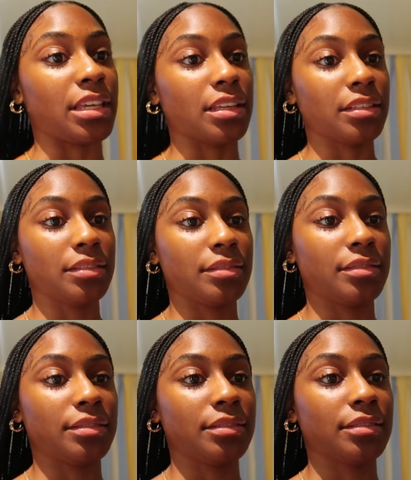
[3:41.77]
I'm
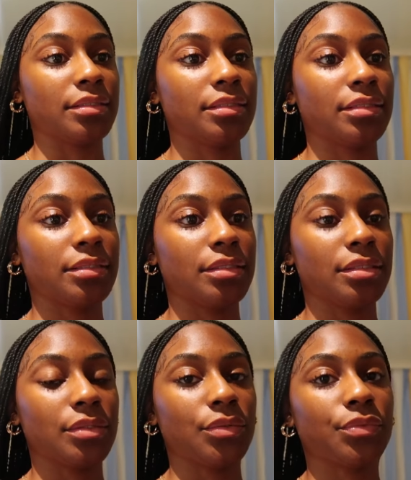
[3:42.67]
gonna get up
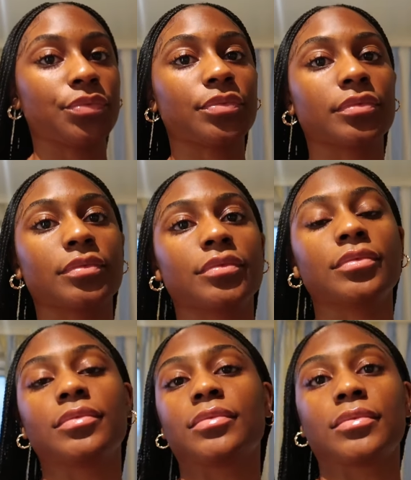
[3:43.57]
at 8:30 and check
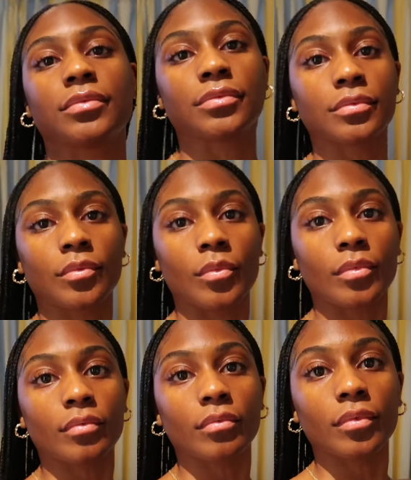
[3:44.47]
in, but I plan on
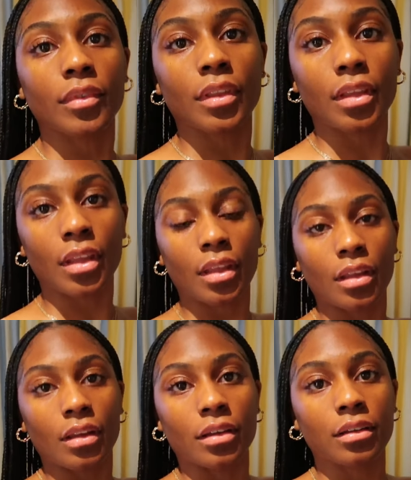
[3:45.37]
being there by
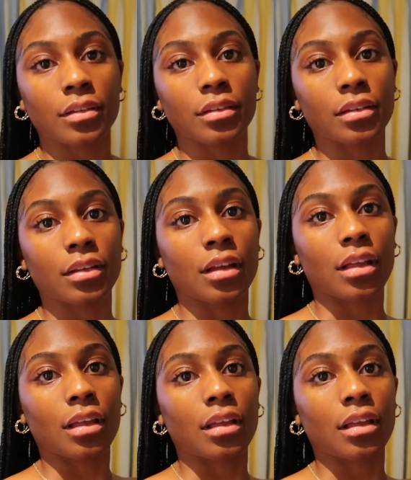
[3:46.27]
9:30. Yes, I do.